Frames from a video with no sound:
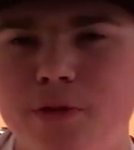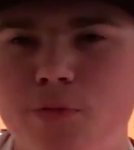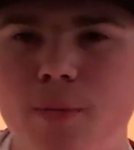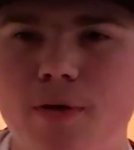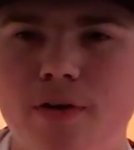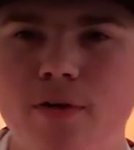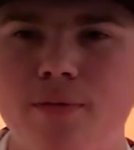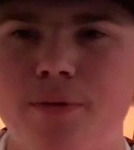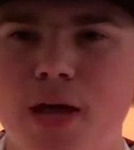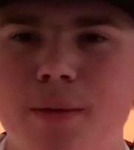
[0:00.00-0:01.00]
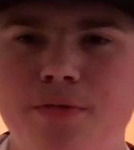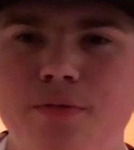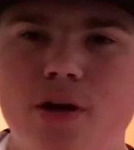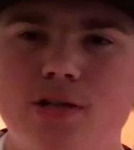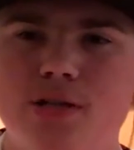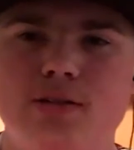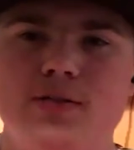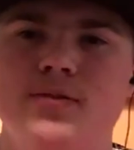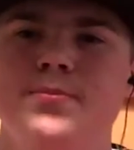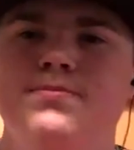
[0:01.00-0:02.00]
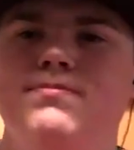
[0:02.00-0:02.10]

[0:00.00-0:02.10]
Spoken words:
That's probably my favorite games and franchises.